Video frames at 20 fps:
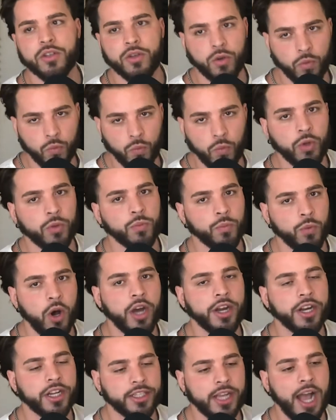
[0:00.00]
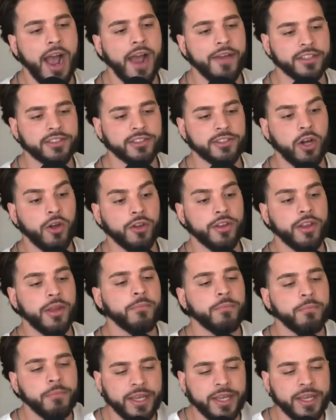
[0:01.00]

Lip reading: will want a guy that's taller than them.